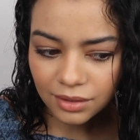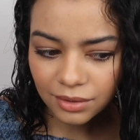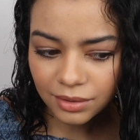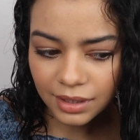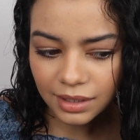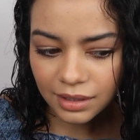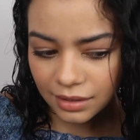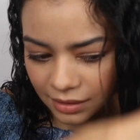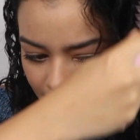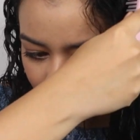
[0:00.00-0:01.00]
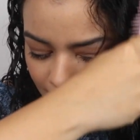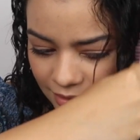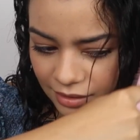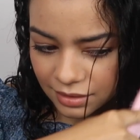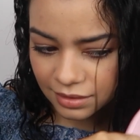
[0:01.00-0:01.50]
Oh yeah,
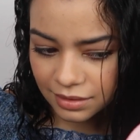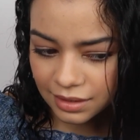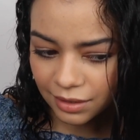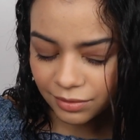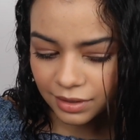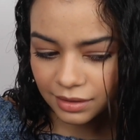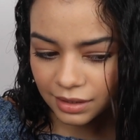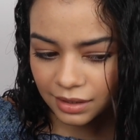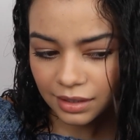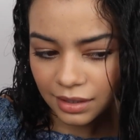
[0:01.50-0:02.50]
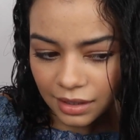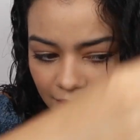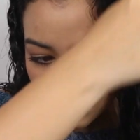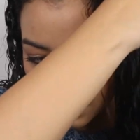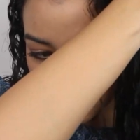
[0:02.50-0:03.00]
this is definitely
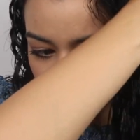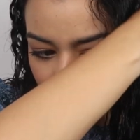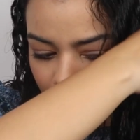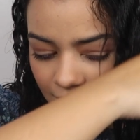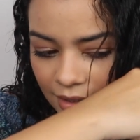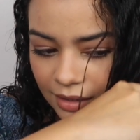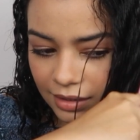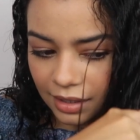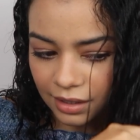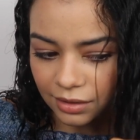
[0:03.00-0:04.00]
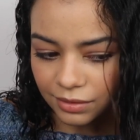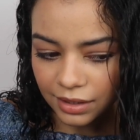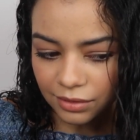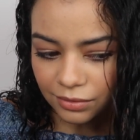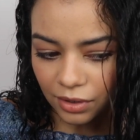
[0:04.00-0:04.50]
getting
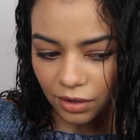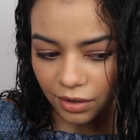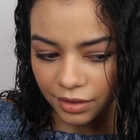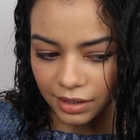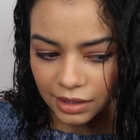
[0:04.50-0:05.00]
rid of all the